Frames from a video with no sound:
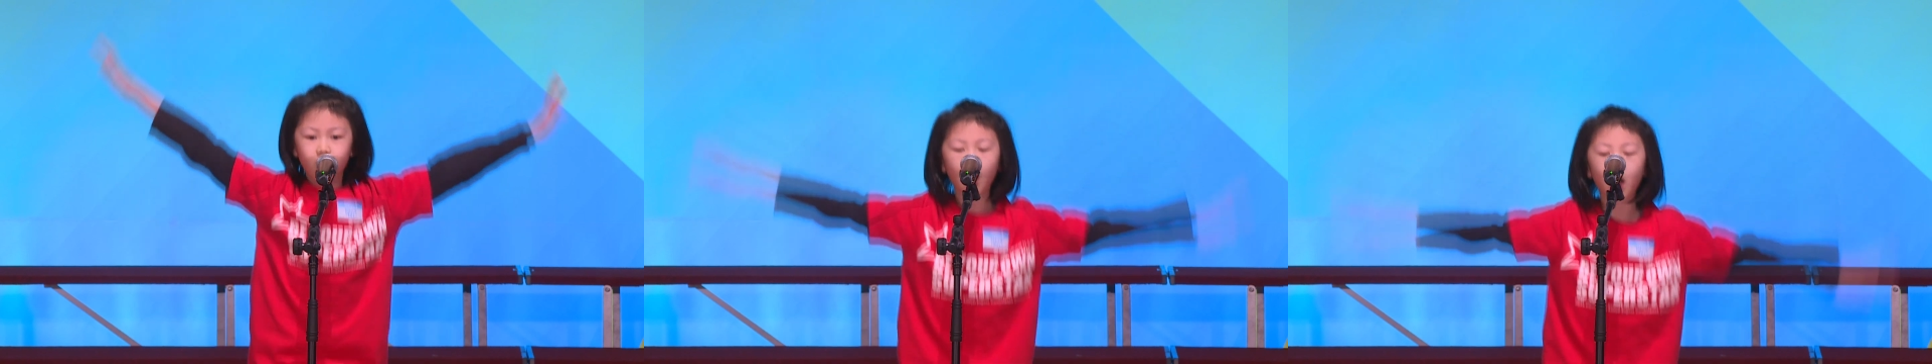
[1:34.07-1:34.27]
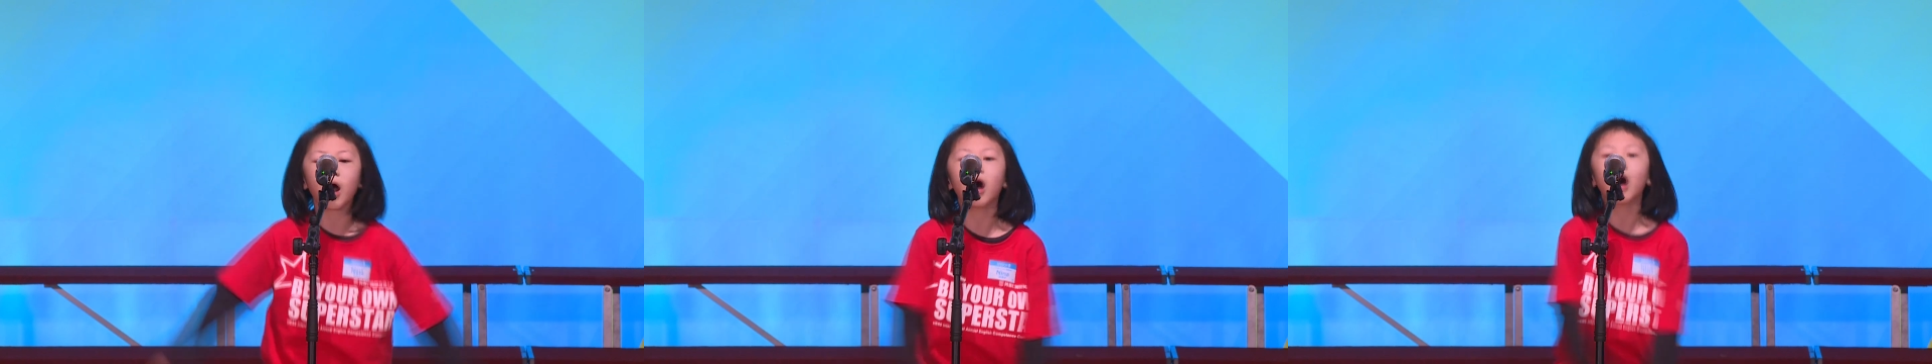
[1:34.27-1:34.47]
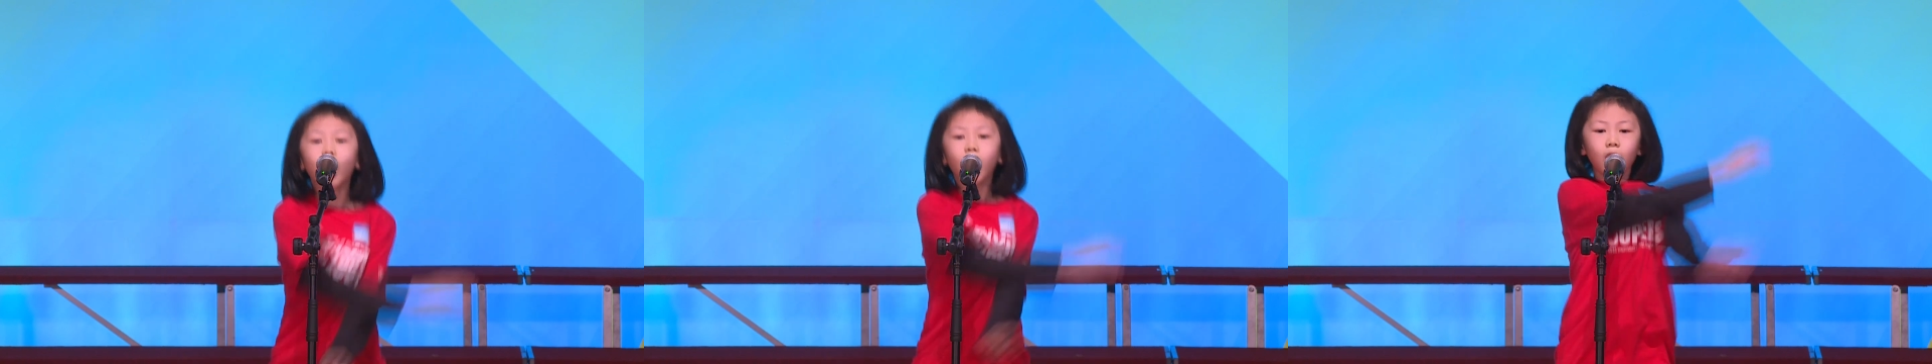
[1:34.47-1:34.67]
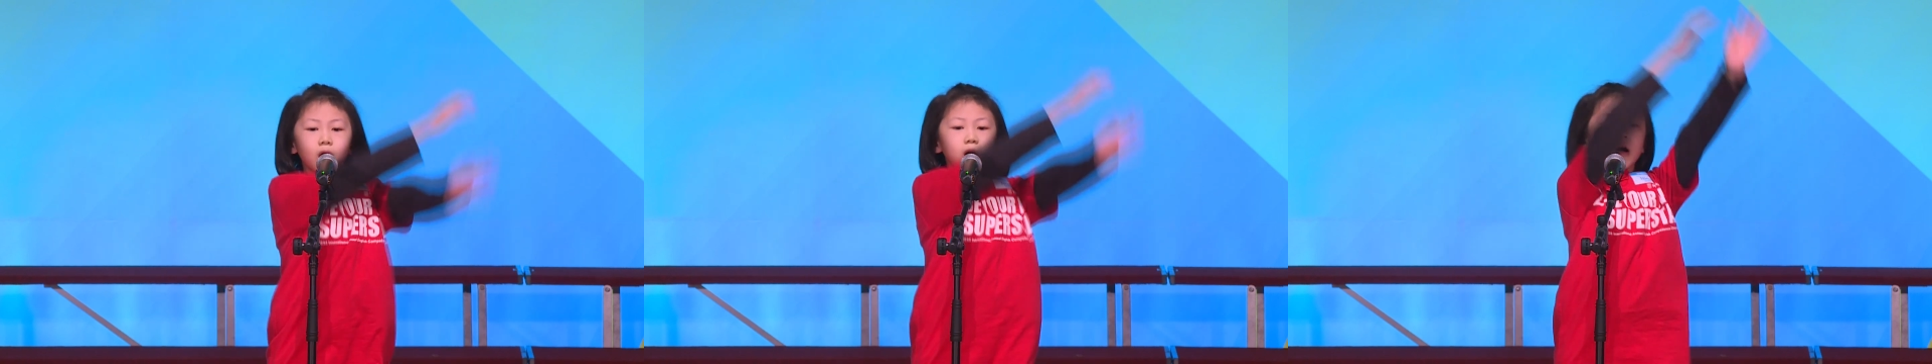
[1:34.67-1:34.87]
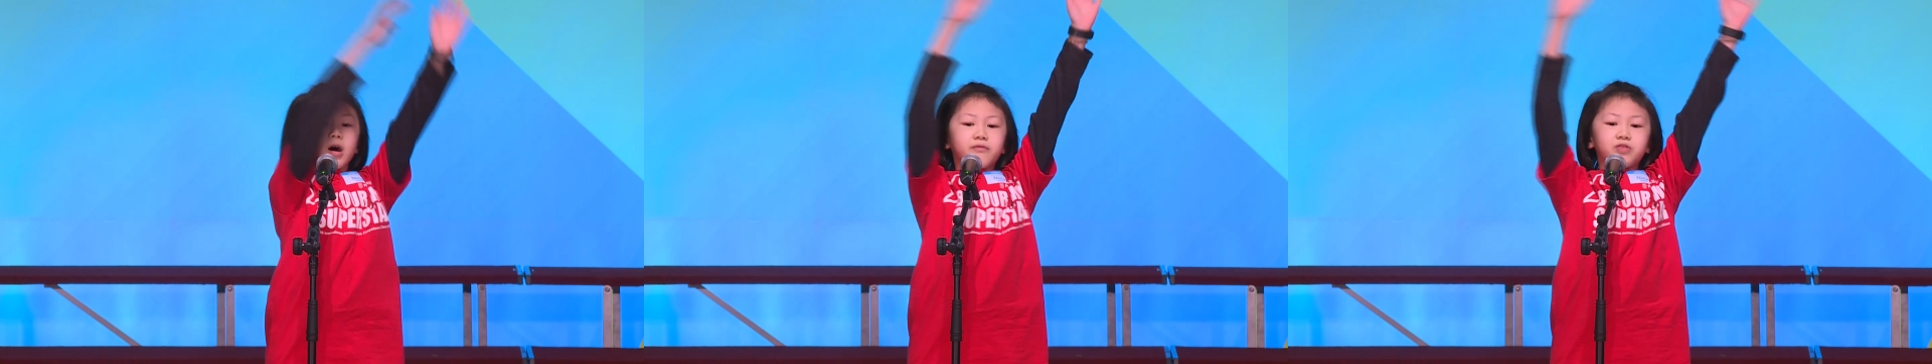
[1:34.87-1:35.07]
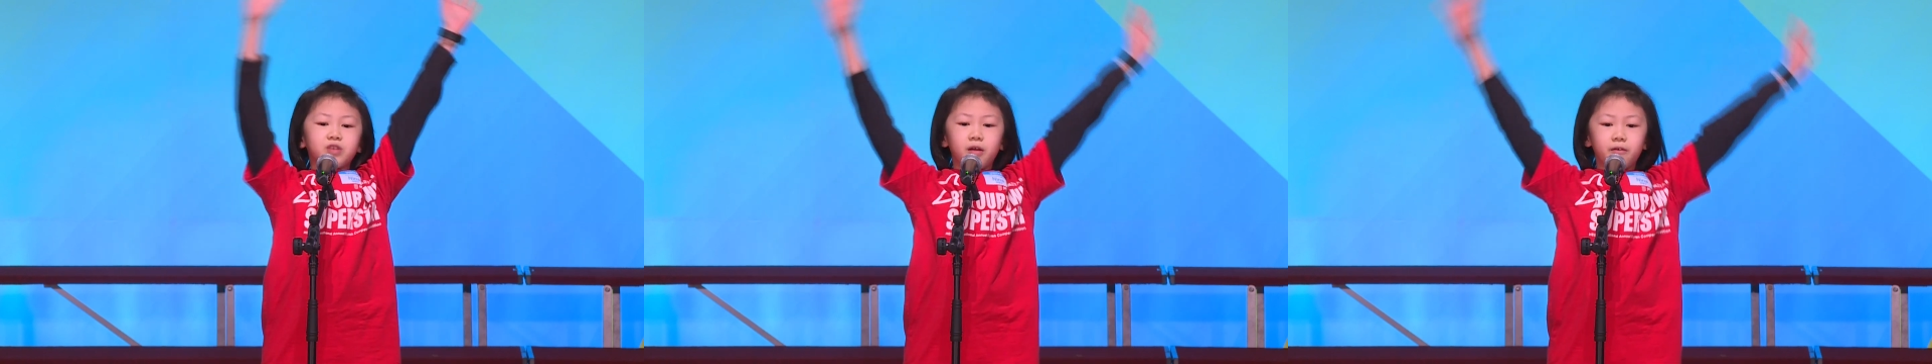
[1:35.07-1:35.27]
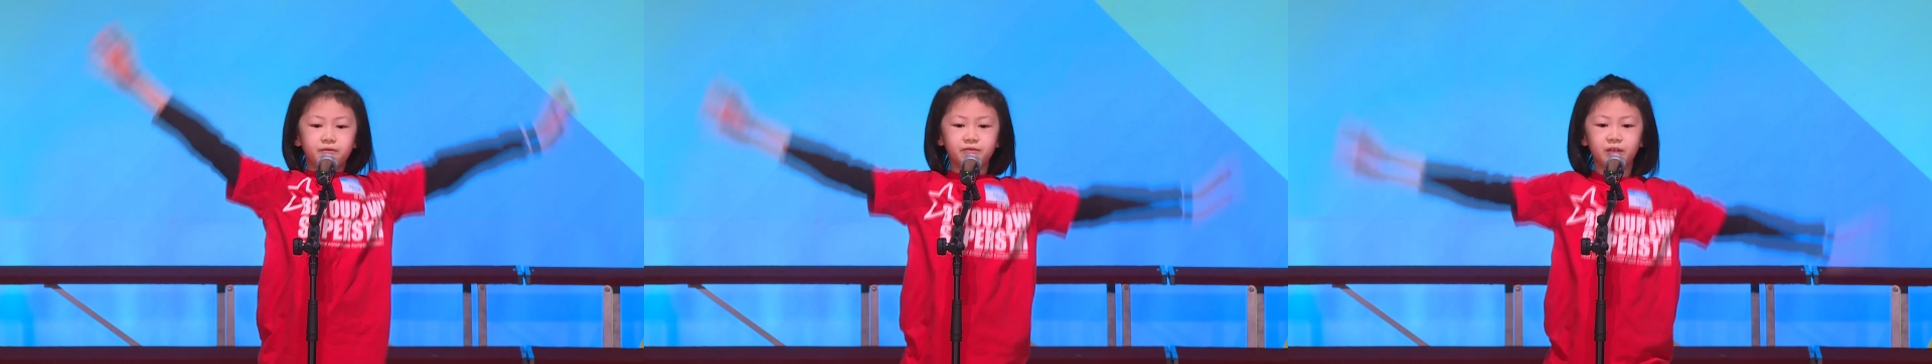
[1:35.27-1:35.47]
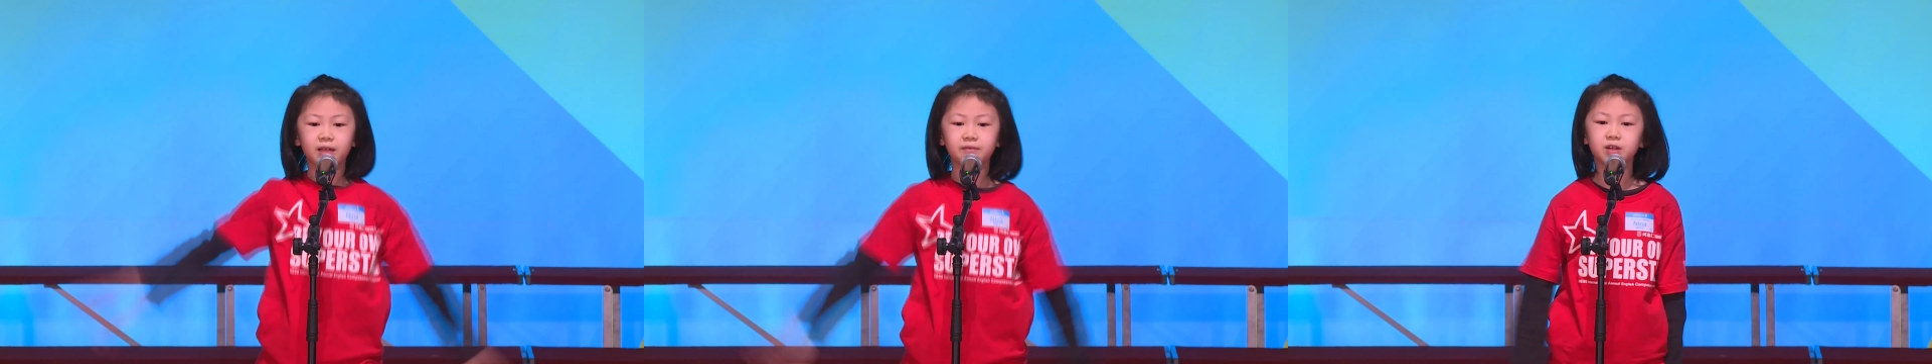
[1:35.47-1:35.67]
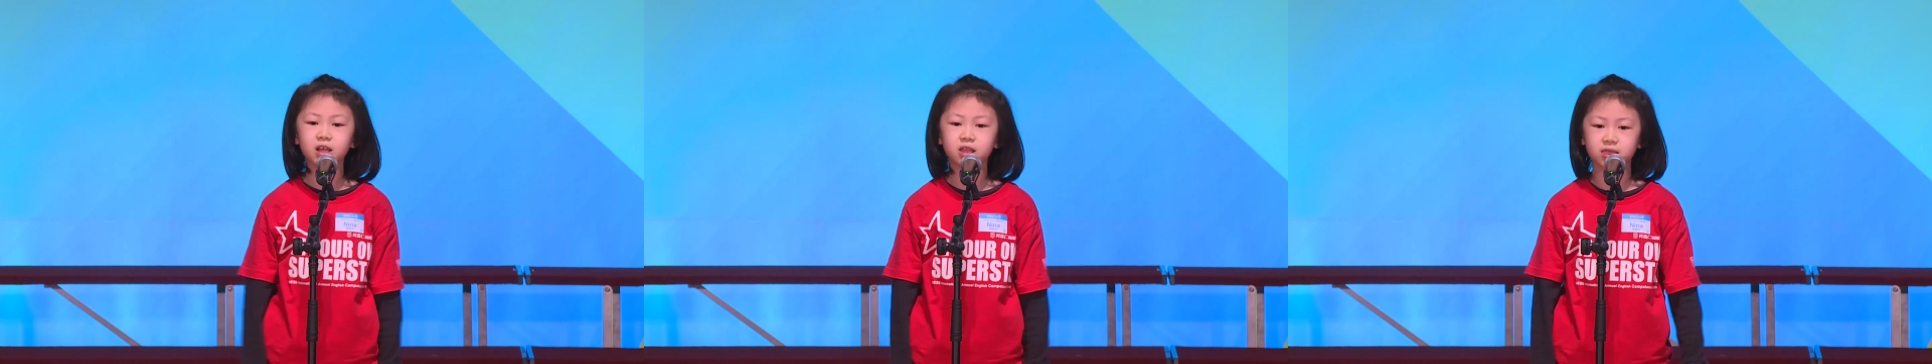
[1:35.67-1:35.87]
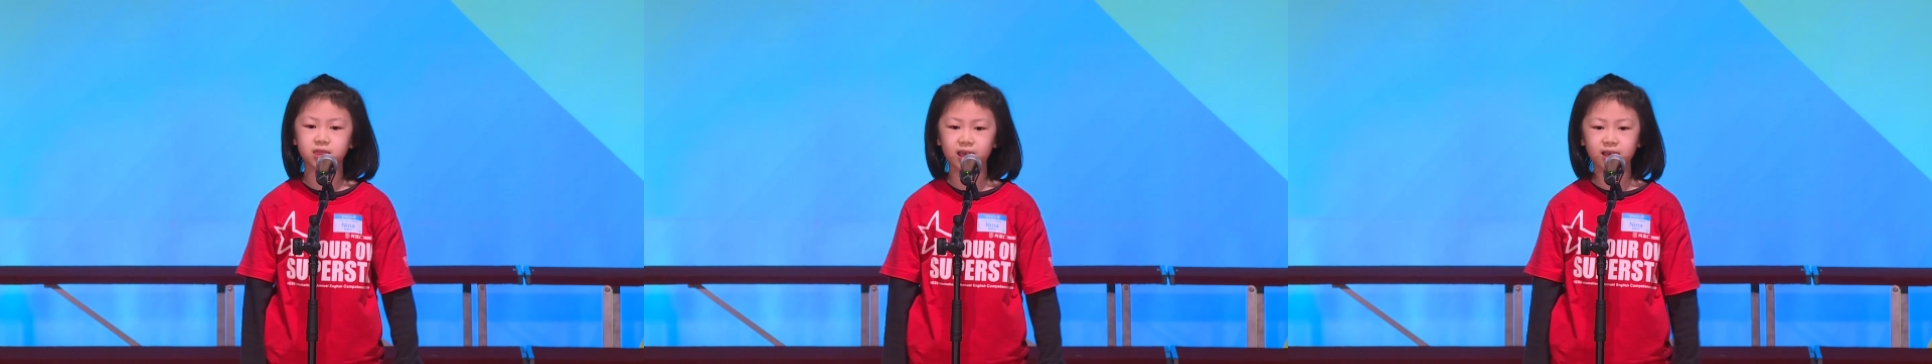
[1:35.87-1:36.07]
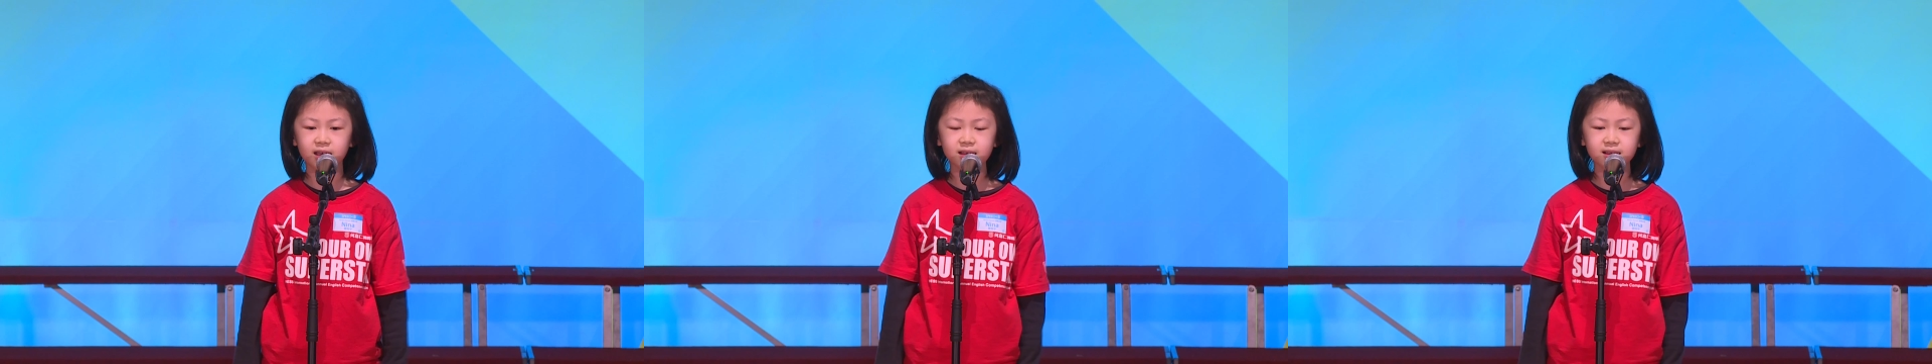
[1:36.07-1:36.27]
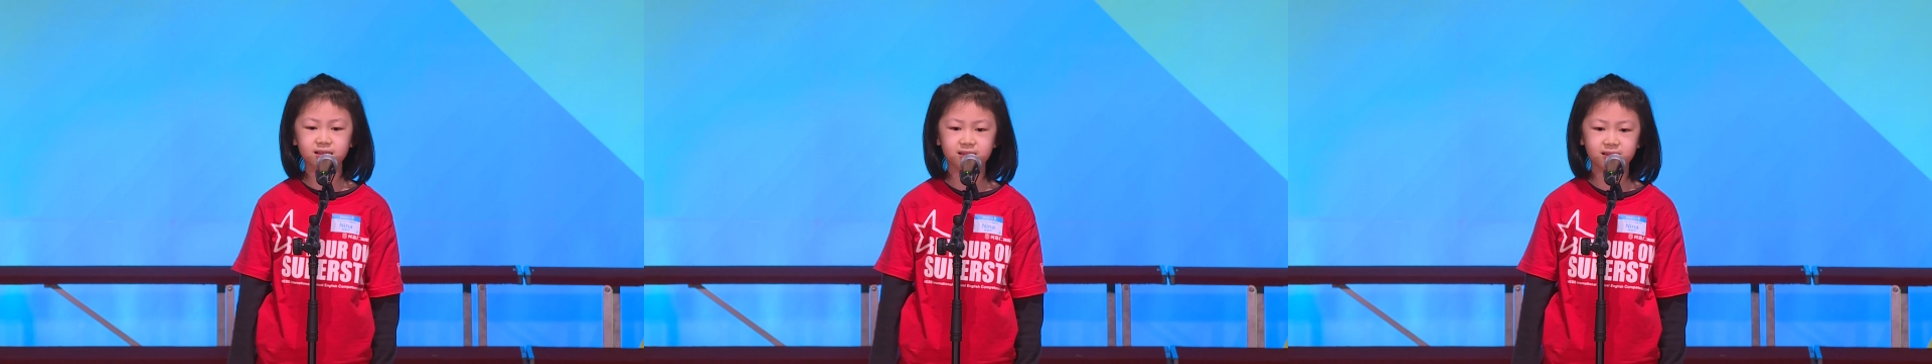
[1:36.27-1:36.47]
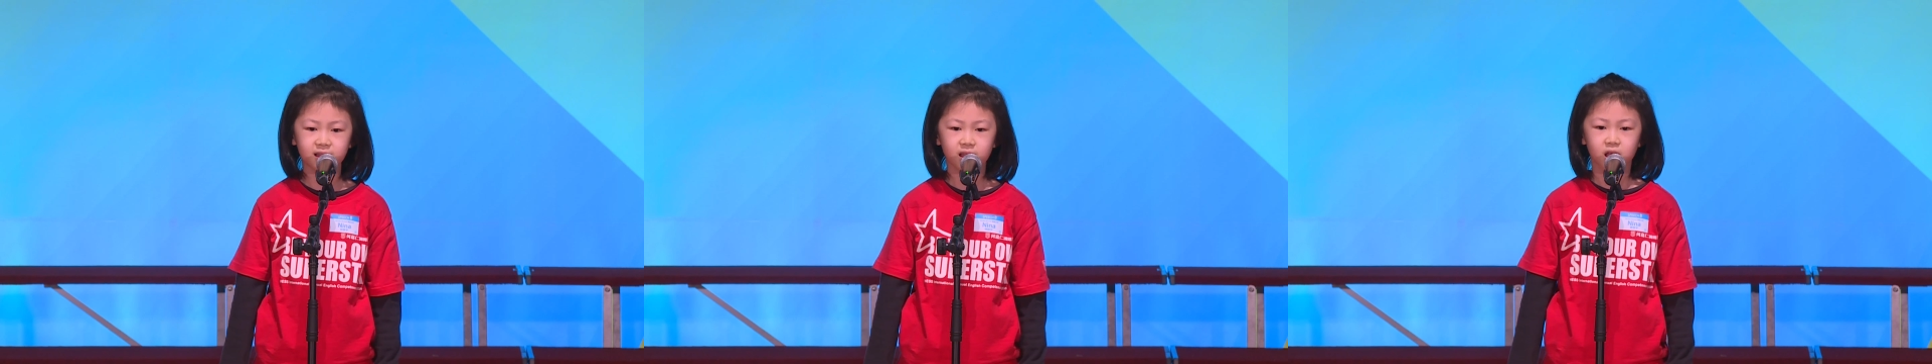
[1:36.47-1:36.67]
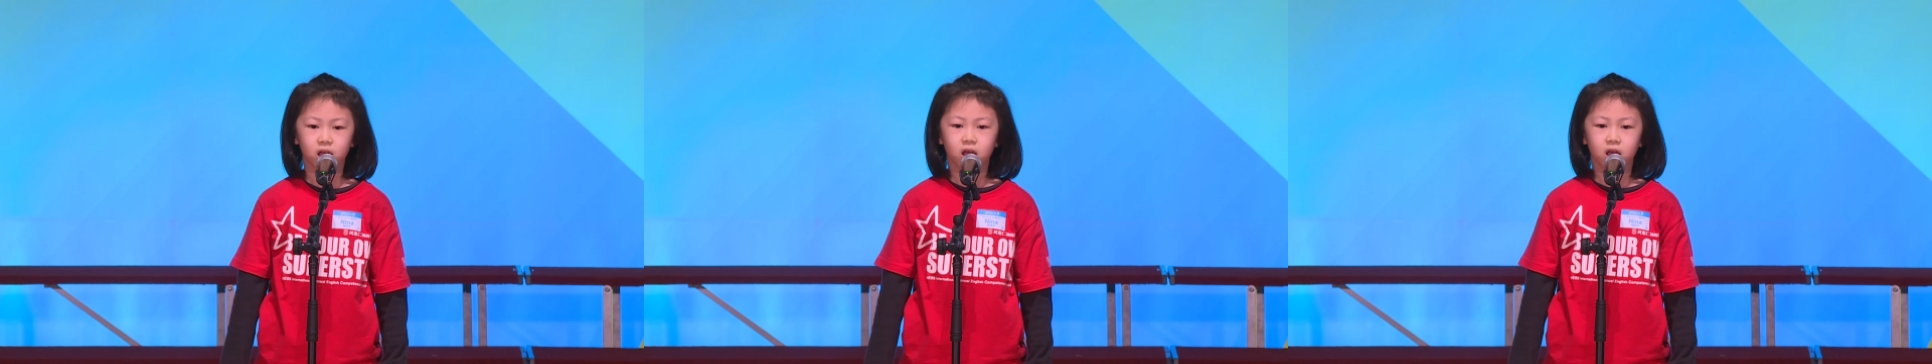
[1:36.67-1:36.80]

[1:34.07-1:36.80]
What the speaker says: all of their favorite things,